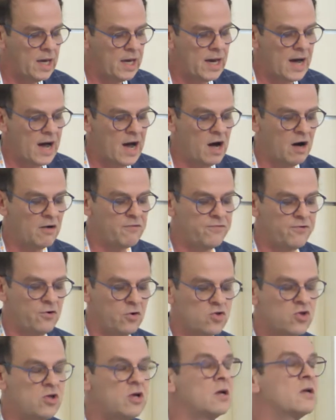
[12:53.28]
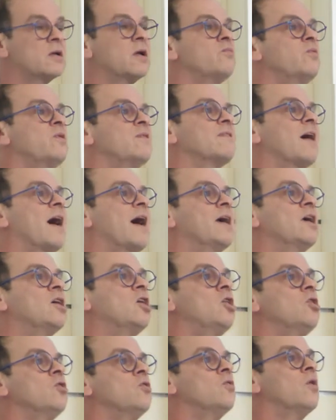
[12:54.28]
are for children with
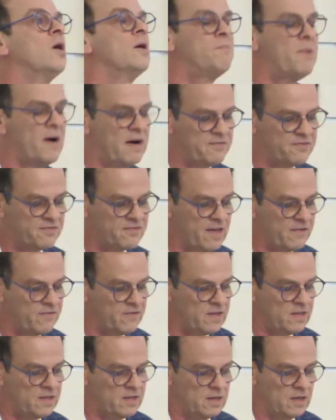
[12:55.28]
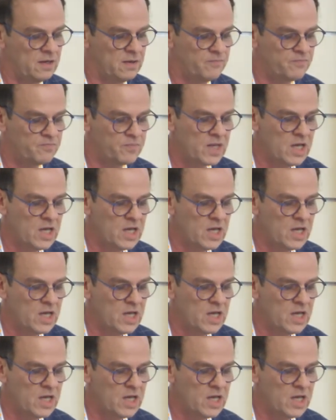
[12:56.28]
IQ above 70.